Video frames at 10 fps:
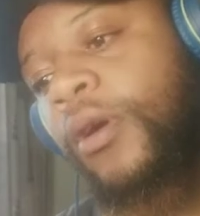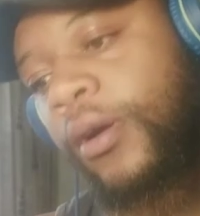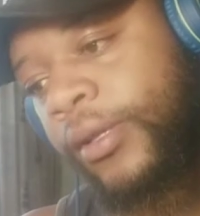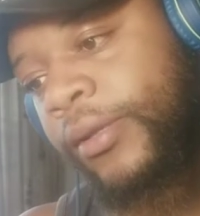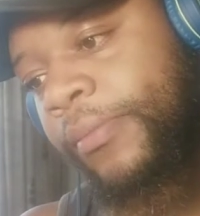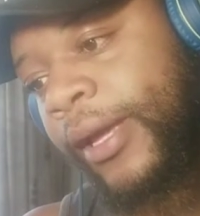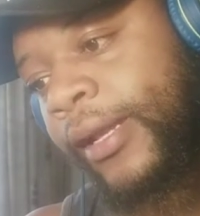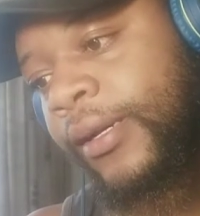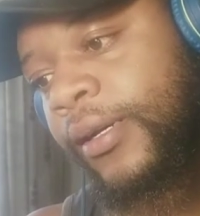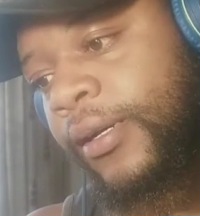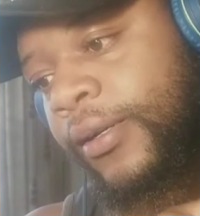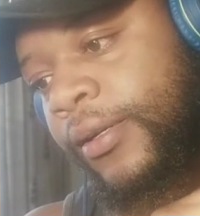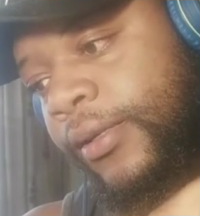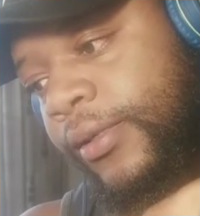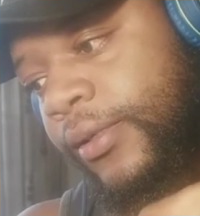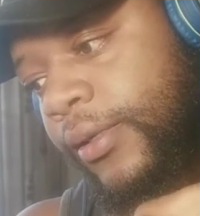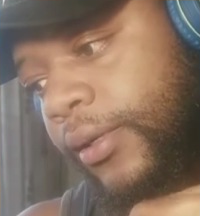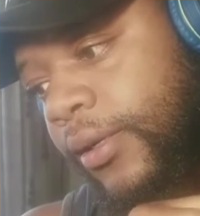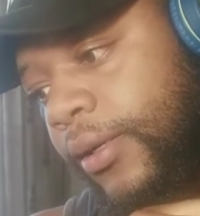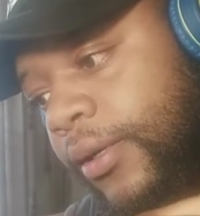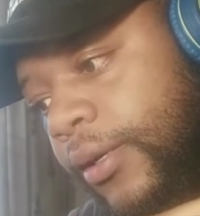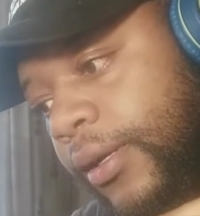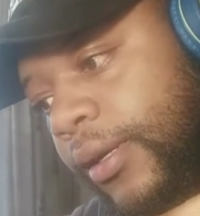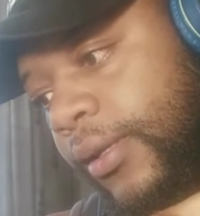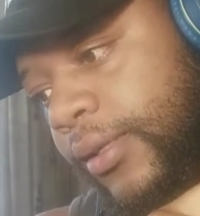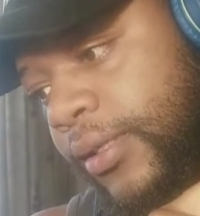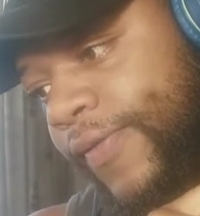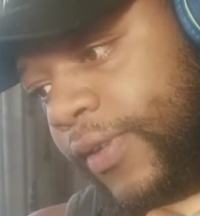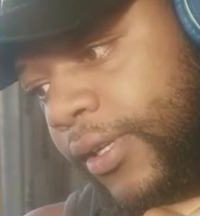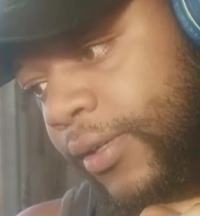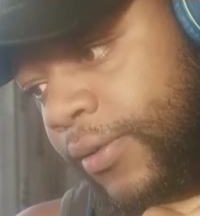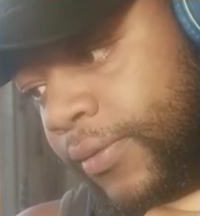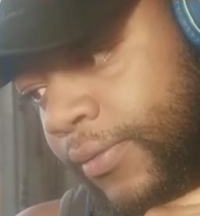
on the main card in this video